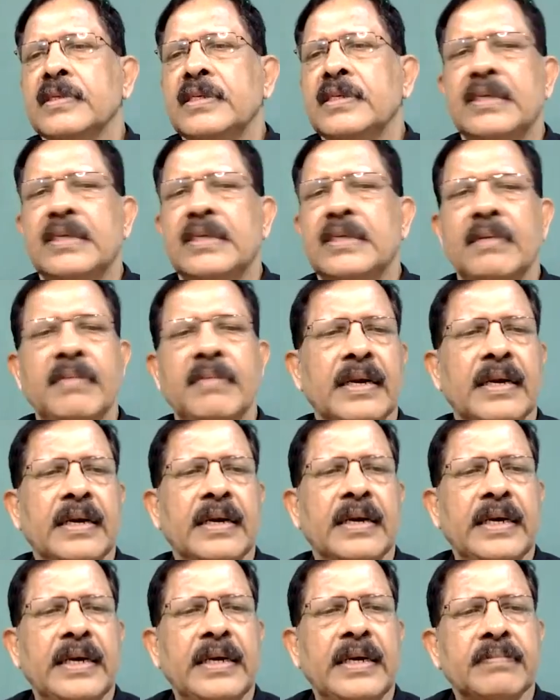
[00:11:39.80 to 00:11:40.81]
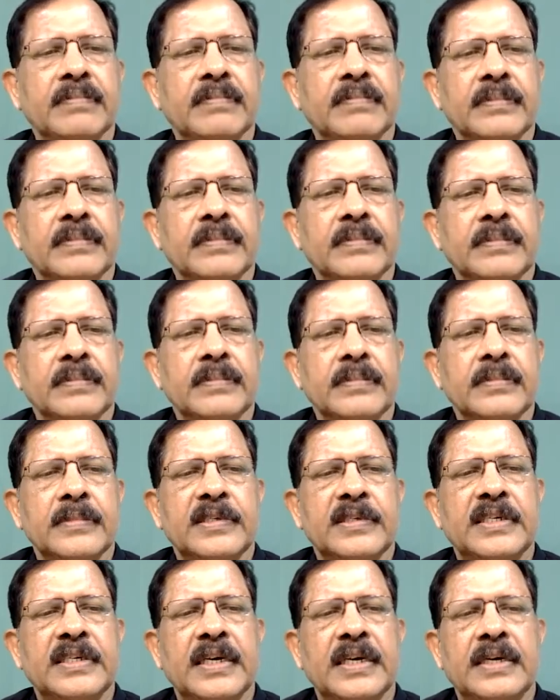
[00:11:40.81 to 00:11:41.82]
Similarly,
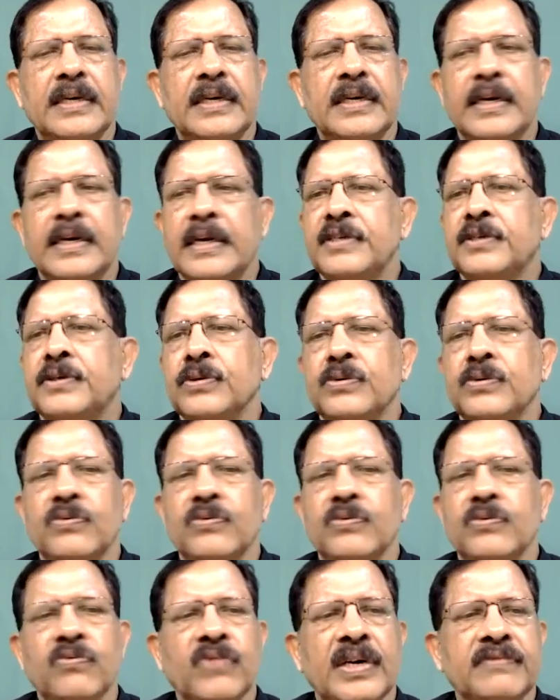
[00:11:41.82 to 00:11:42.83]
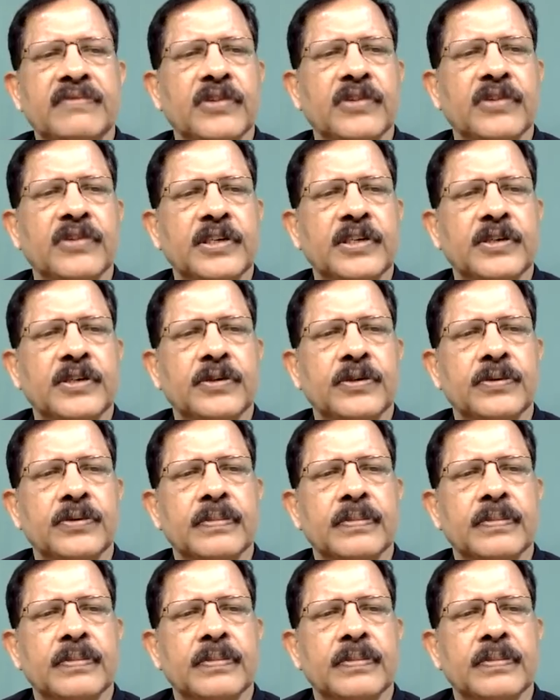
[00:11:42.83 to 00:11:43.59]
Z raised to 142.